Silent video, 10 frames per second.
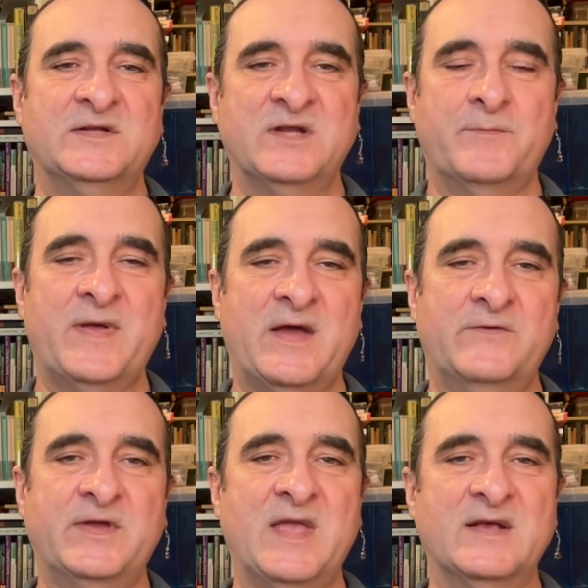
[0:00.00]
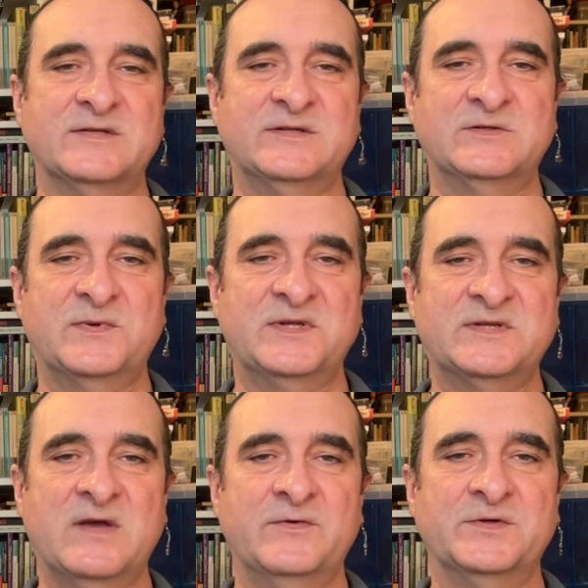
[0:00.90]
until a pair of the gangsters were
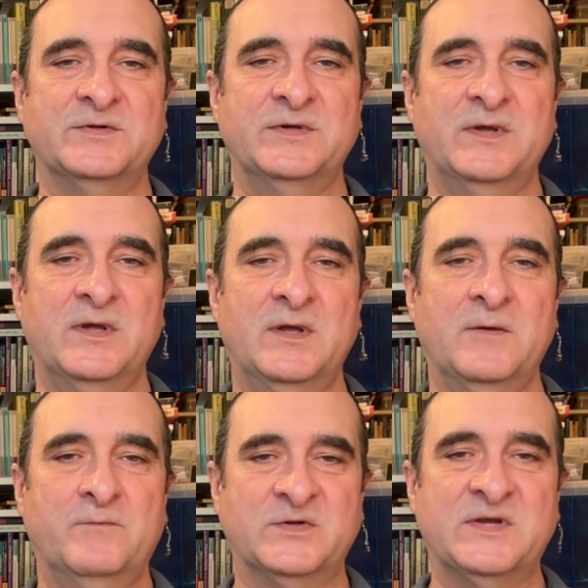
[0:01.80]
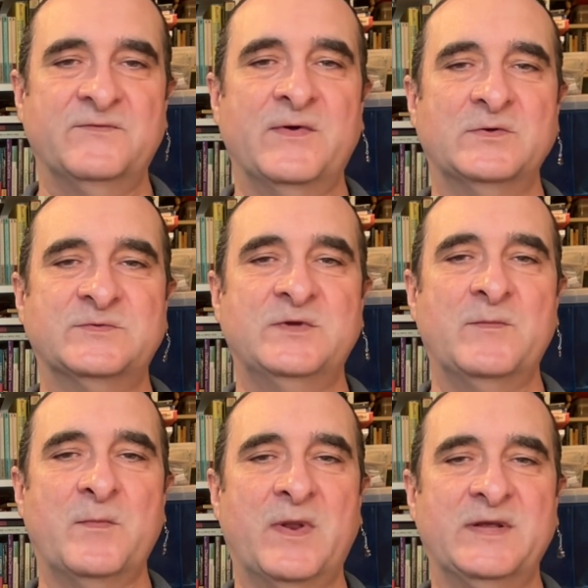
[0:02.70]
discovered, putting false
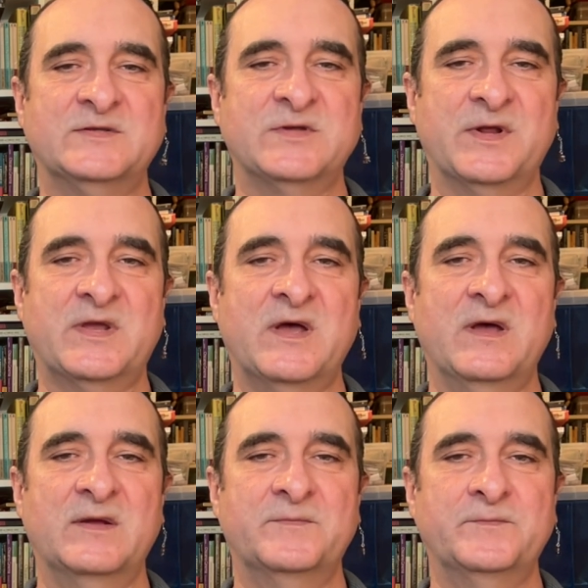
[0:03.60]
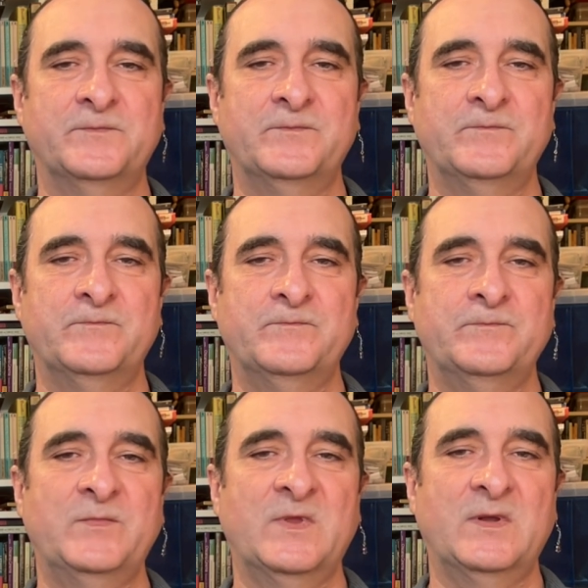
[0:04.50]
number plates on a car,
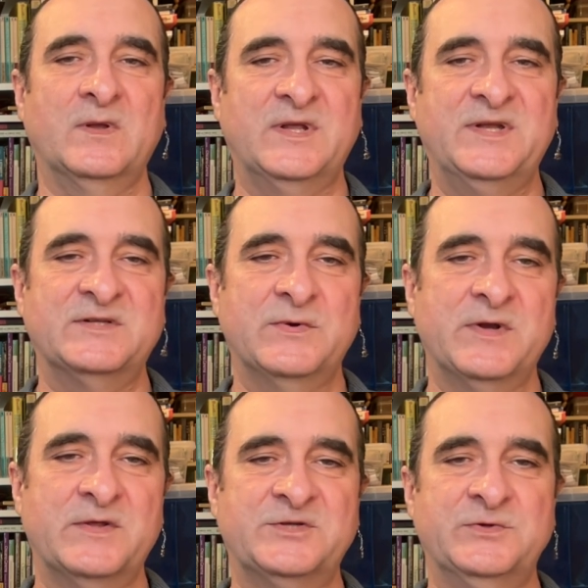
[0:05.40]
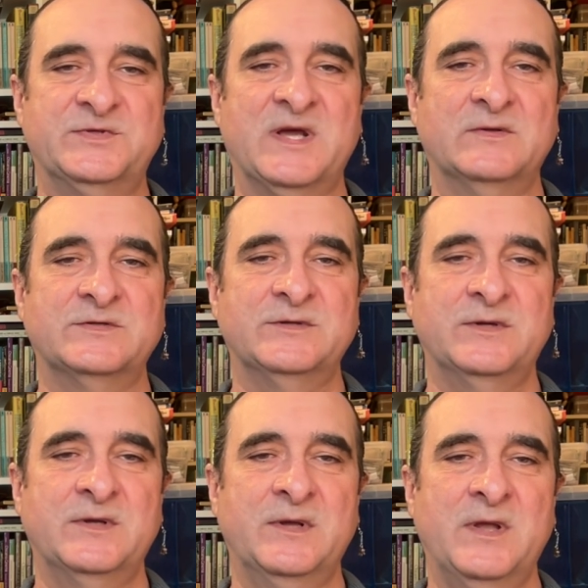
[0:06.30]
leading to another shootout,
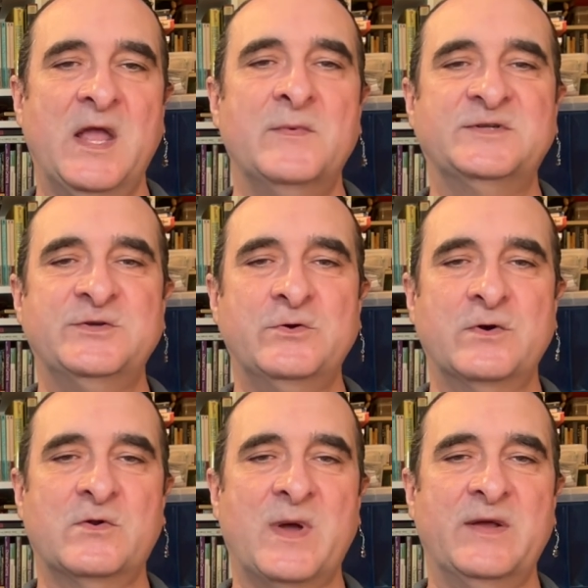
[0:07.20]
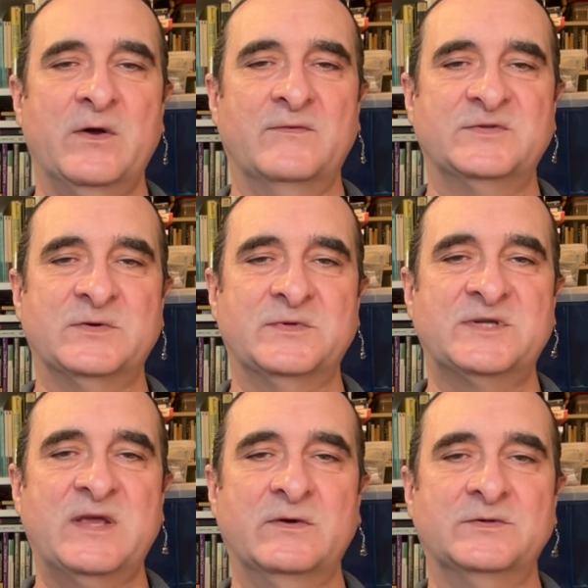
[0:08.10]
in which a Uruguayan officer was
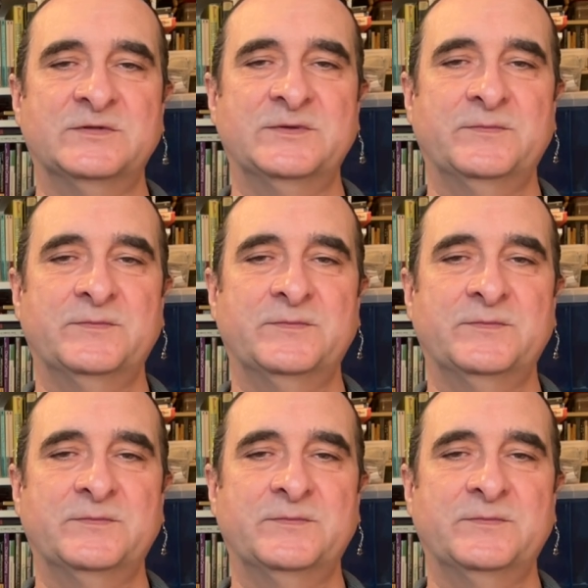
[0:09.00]
killed,